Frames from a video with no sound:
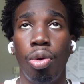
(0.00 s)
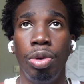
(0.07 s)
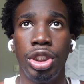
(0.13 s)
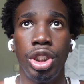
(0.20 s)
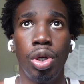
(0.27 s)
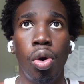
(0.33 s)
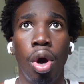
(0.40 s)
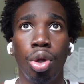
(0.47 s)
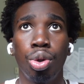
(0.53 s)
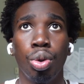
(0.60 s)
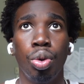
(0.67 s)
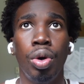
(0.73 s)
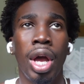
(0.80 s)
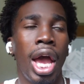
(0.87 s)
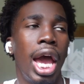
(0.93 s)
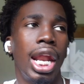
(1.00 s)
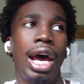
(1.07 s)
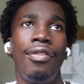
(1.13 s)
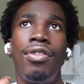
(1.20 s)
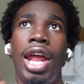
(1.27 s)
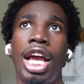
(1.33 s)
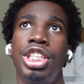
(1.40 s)
know what she going through. And
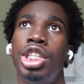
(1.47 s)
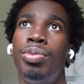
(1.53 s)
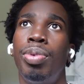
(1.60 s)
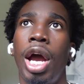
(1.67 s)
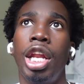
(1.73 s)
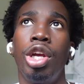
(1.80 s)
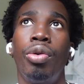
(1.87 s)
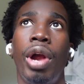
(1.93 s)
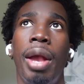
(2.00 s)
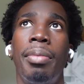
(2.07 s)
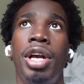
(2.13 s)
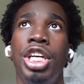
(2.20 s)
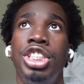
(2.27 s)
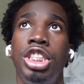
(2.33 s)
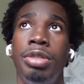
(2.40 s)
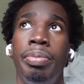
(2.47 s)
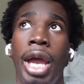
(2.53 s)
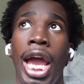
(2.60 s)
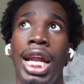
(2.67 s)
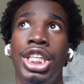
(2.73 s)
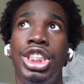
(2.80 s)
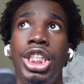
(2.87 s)
I feel like she probably crying because she
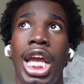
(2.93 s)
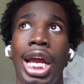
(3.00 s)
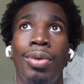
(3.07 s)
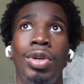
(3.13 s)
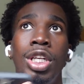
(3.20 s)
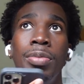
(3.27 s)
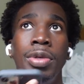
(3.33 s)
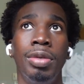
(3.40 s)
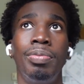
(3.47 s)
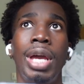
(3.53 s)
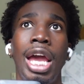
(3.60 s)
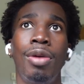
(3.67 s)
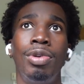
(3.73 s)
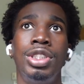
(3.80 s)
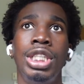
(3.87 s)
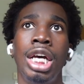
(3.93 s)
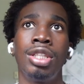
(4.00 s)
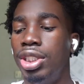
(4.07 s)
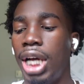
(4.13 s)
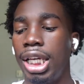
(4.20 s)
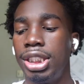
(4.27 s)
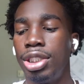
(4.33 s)
mad and she can't really be mad with
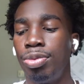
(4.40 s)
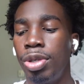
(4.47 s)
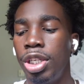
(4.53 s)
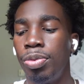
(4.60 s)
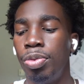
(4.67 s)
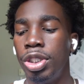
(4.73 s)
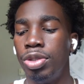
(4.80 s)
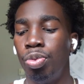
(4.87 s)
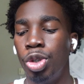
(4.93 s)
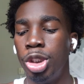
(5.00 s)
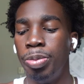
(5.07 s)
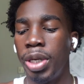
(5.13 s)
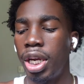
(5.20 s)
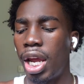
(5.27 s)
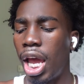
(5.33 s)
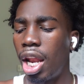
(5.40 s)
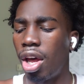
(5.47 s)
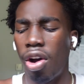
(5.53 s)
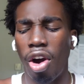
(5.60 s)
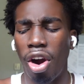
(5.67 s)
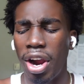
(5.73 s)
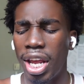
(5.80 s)
Jocelyn. Jocelyn really was being hella
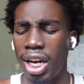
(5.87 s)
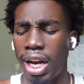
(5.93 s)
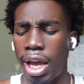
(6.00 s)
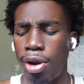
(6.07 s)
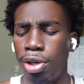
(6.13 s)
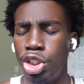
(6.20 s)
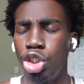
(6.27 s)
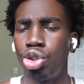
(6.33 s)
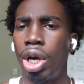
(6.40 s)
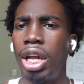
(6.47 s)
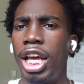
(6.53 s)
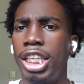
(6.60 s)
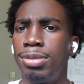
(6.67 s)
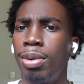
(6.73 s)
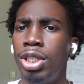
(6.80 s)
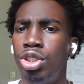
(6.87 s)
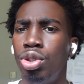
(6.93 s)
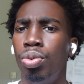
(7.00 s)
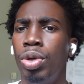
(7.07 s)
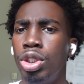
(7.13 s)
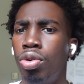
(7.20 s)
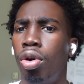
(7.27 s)
hard headed. Like girl, she trying to explain to
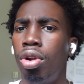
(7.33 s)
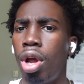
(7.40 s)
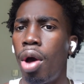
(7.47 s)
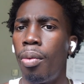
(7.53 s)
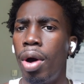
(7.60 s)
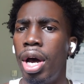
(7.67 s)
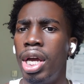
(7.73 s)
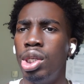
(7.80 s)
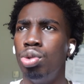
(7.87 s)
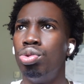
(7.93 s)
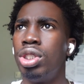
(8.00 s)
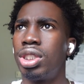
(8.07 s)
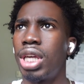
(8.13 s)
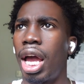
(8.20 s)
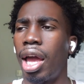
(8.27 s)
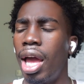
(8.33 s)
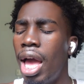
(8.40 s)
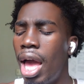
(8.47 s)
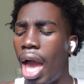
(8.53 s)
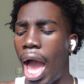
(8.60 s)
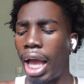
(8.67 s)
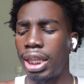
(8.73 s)
you what's going on with her, and you just like
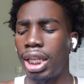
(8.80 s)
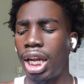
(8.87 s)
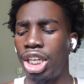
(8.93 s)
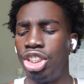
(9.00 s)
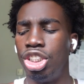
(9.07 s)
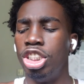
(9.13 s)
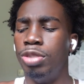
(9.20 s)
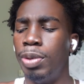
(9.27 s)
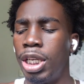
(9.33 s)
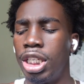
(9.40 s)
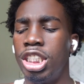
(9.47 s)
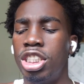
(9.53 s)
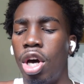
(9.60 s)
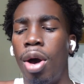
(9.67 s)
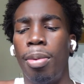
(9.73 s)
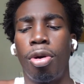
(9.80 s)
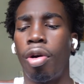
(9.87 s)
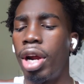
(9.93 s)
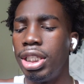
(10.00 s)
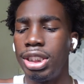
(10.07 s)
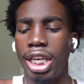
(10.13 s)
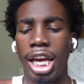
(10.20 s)
acting like she just being this up
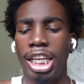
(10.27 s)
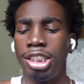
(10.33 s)
crazy